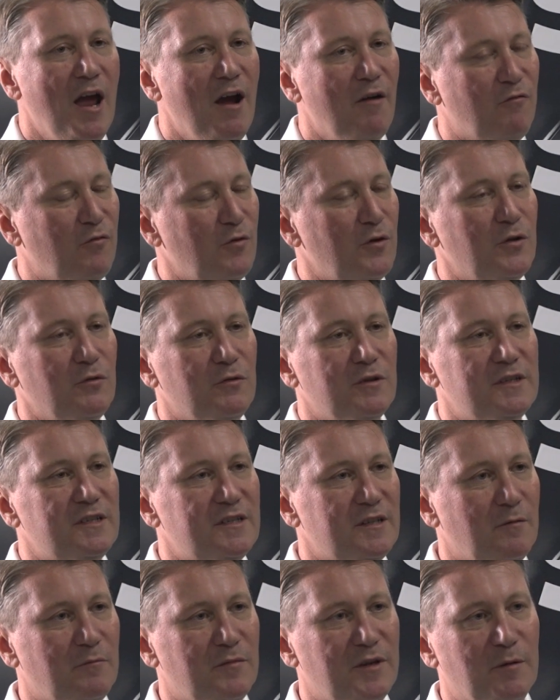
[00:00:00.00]
If we're doing
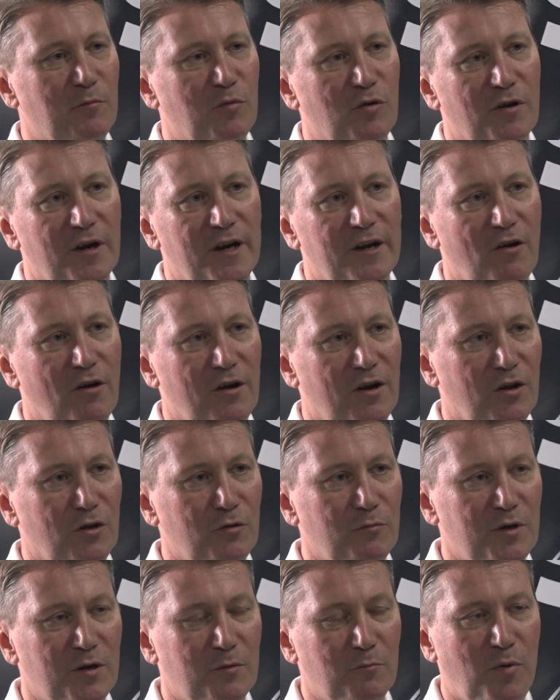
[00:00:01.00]
some deburring on
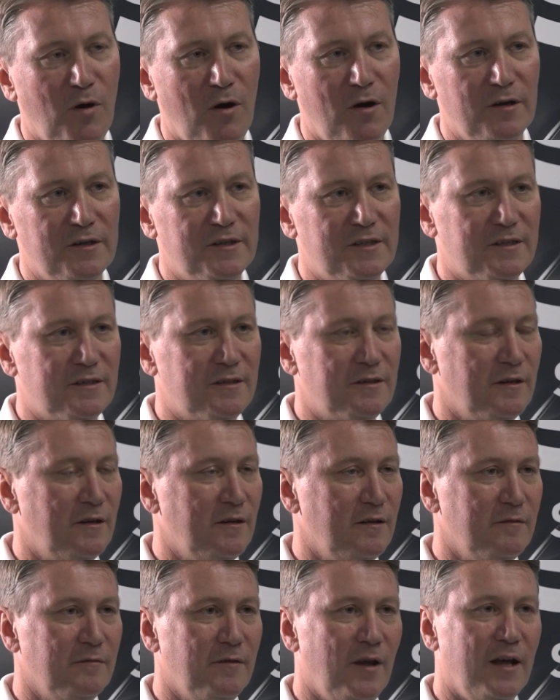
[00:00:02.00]
aluminum parts,
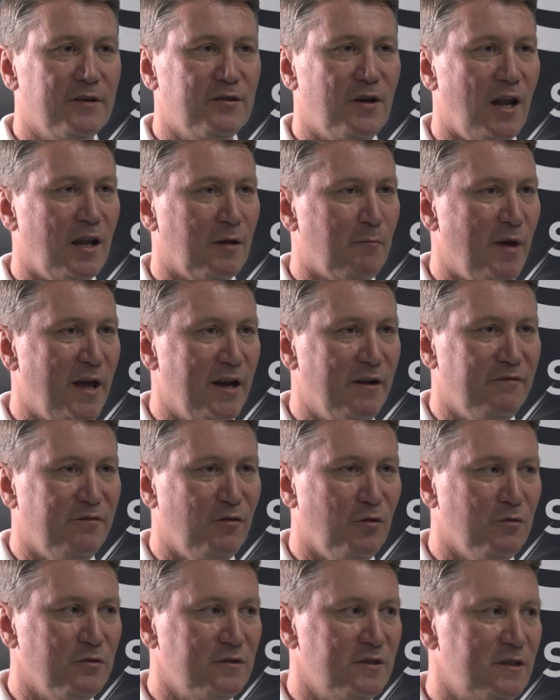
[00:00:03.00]
hydraulic
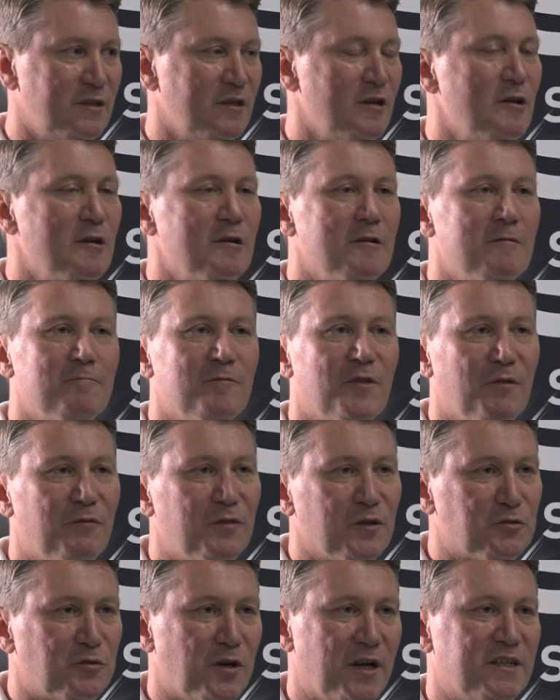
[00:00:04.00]
manifolds, the
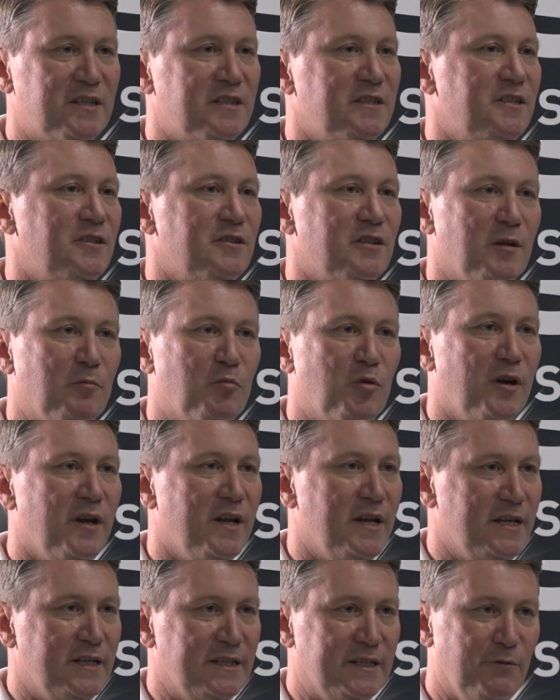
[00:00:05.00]
filtration is usually
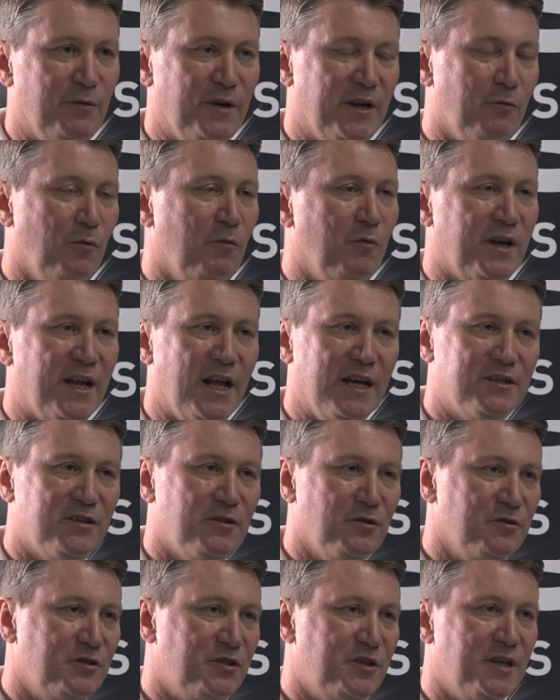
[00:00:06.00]
pretty easy. We'll catch
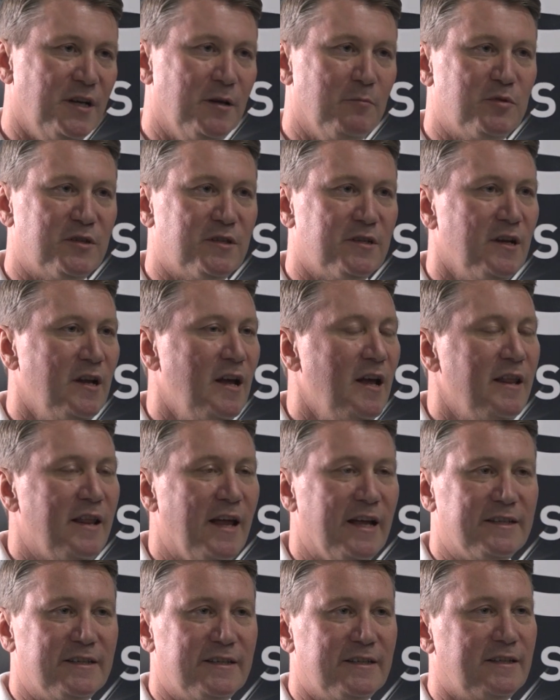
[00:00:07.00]
those chips.
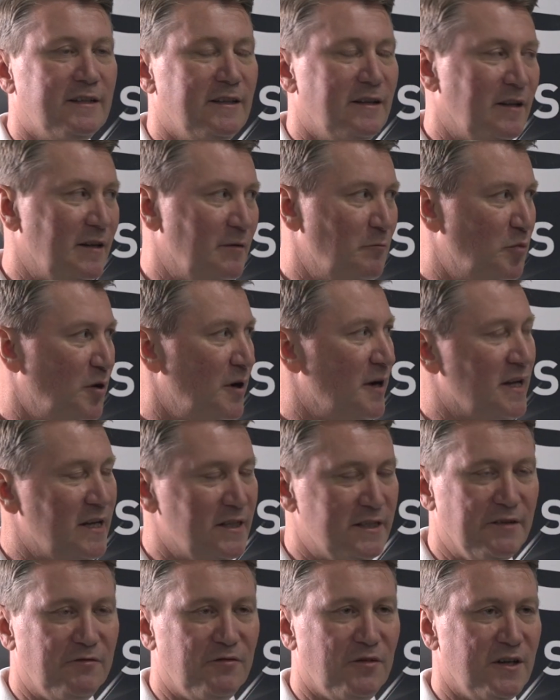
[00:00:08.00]
That's pretty
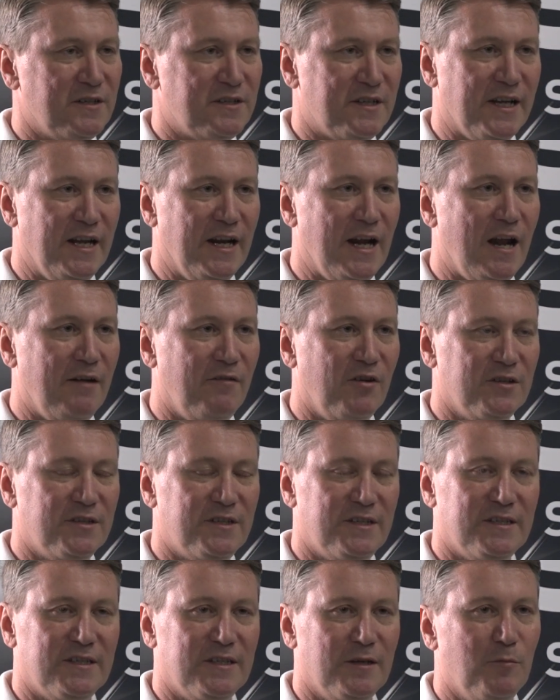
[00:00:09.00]
easy for us to get out of our
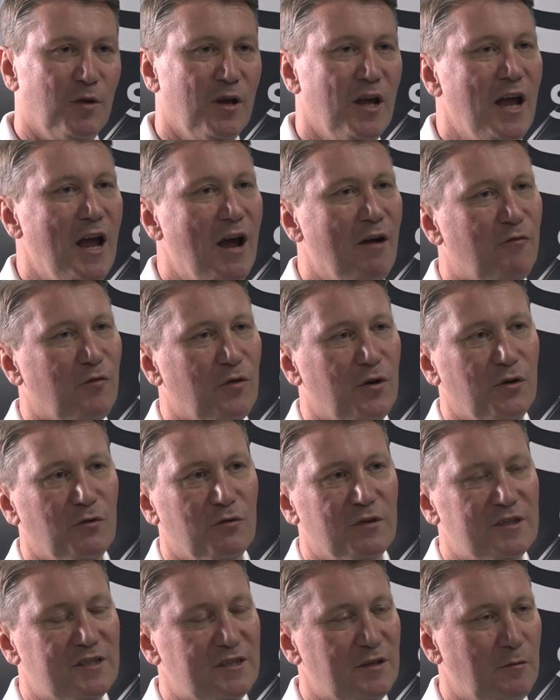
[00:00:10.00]
system. If we're
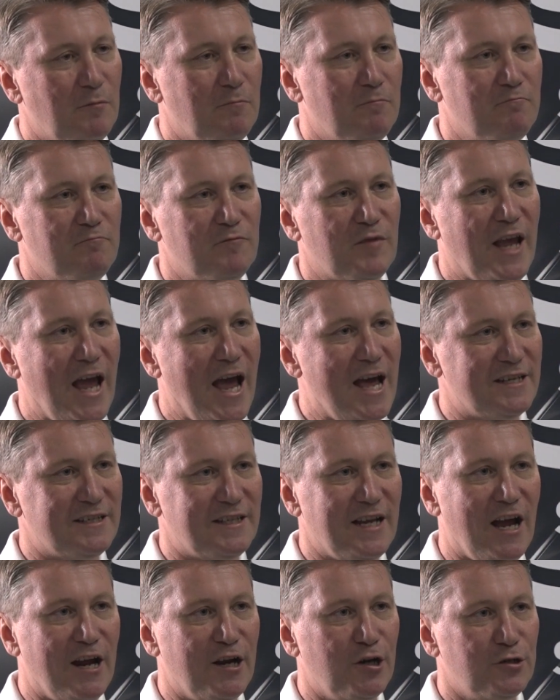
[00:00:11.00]
doing some
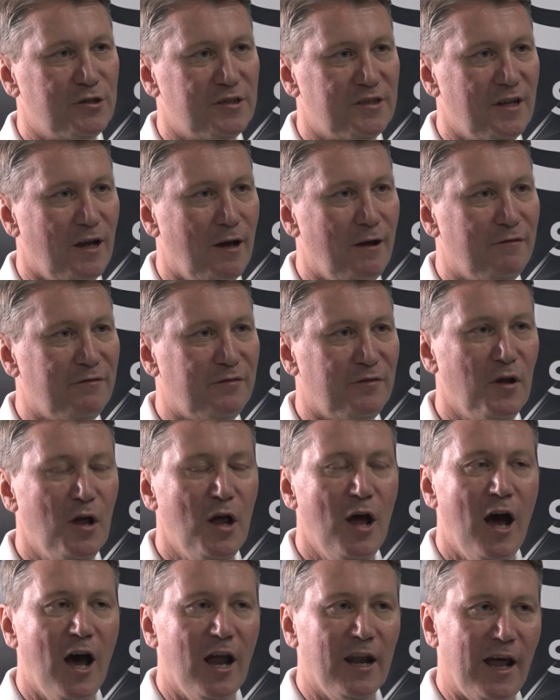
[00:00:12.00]
cast iron stuff,
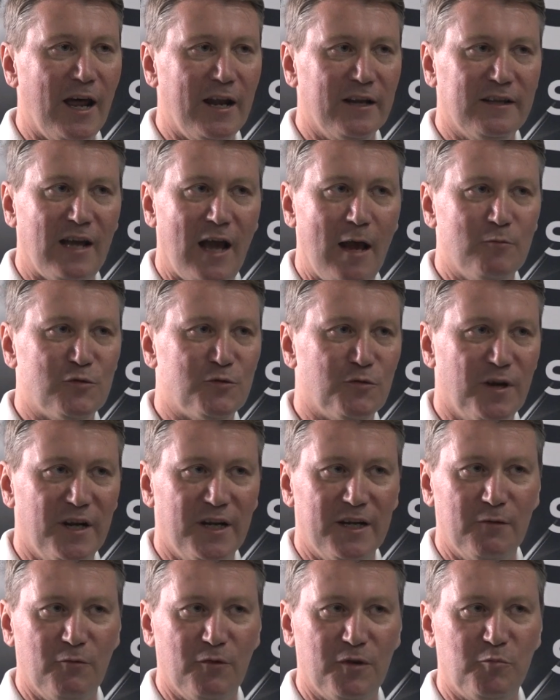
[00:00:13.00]
a lot of times we're
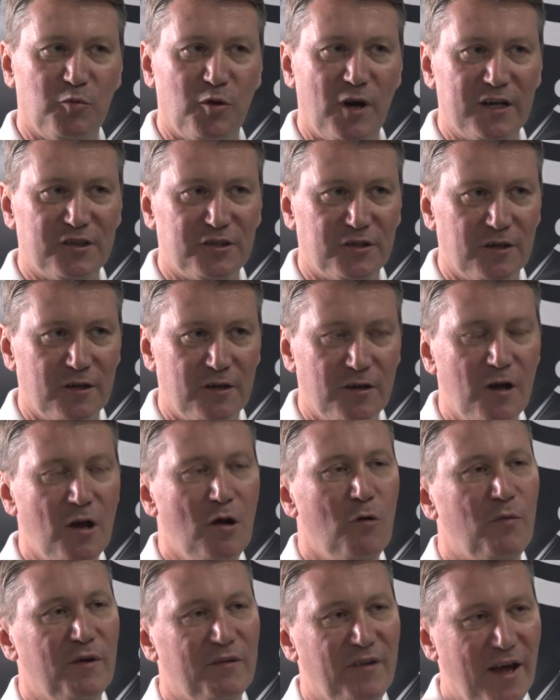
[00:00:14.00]
hitting it with pressure.
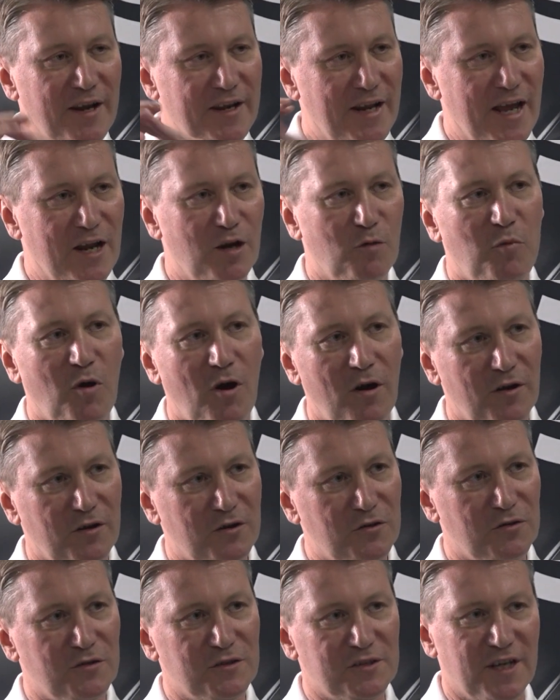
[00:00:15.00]
We've got
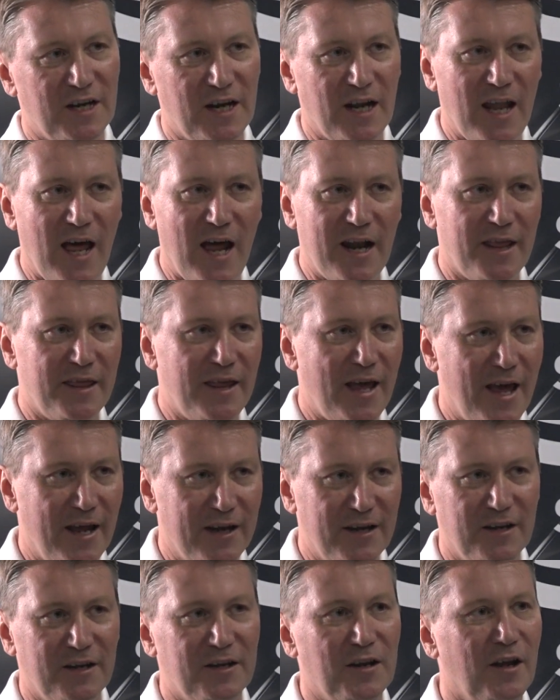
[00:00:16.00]
nanoparticles and a lot of
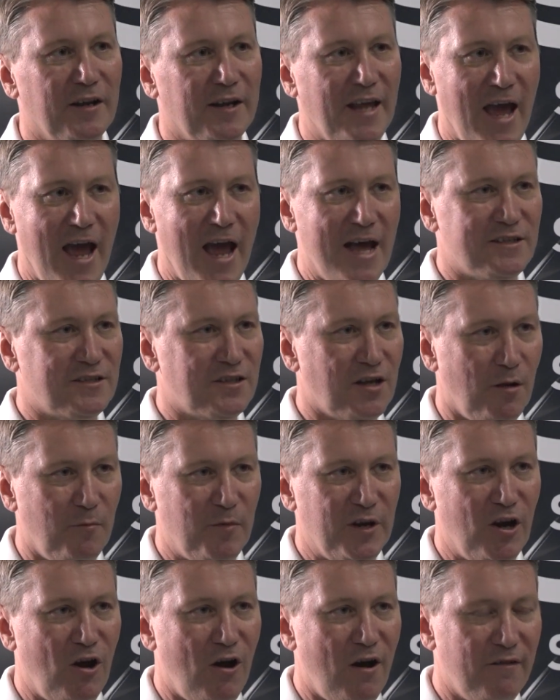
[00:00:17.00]
that cast
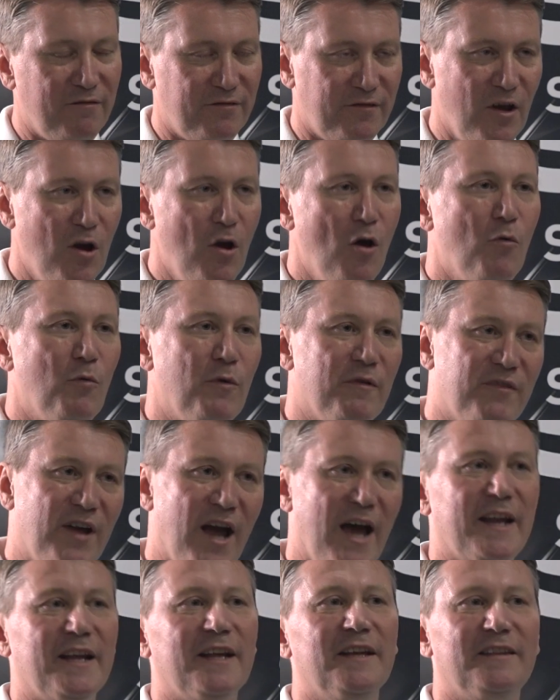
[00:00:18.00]
coming off. We've
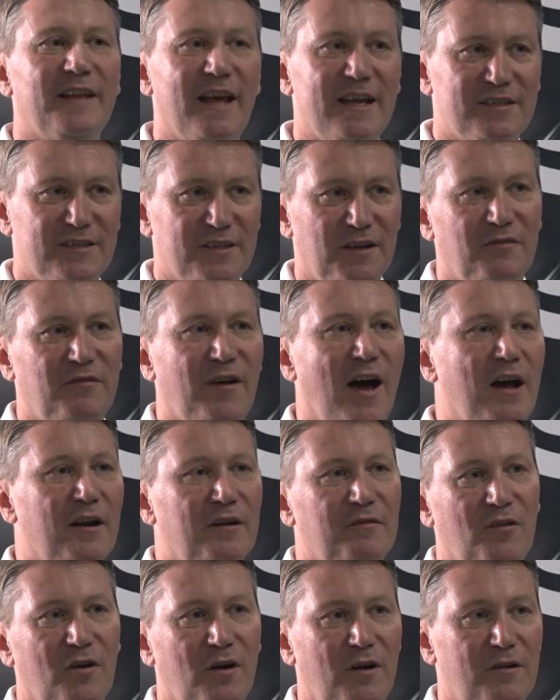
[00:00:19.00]
got to get that stuff out
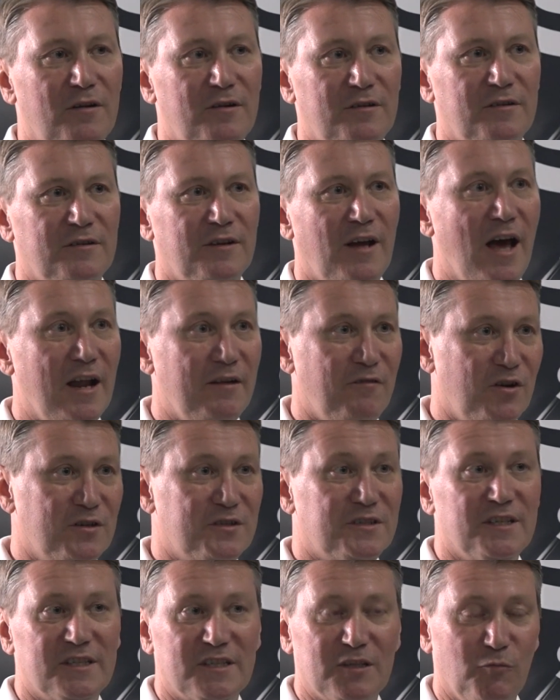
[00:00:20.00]
of our
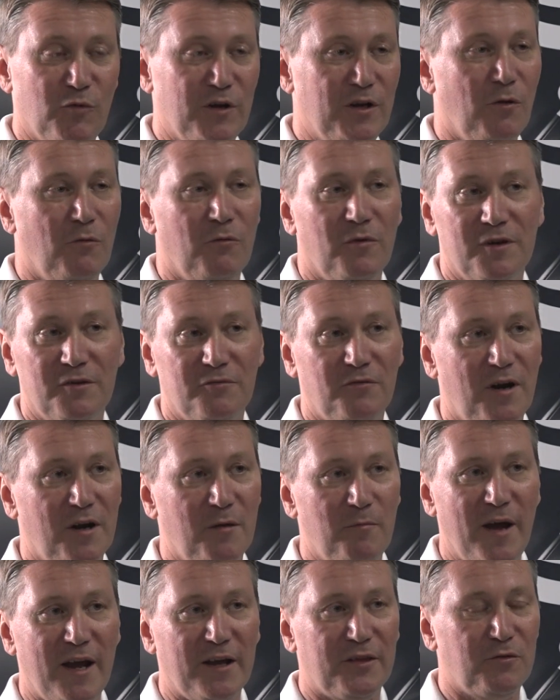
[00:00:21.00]
system. We don't want to run
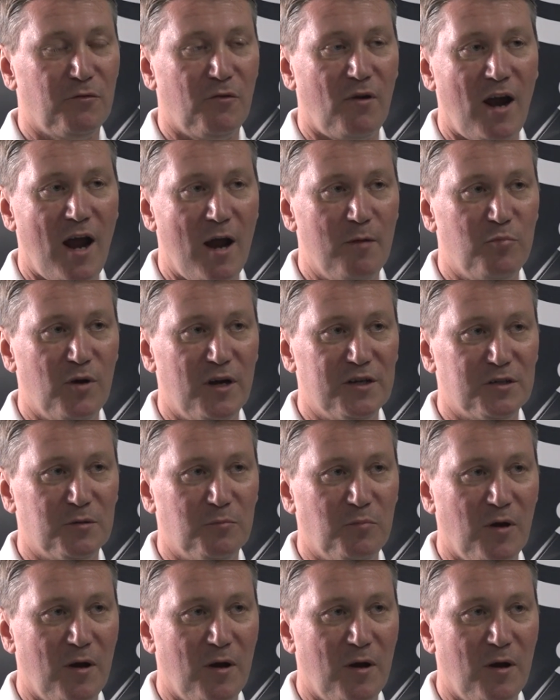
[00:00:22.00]
it back through our high pressure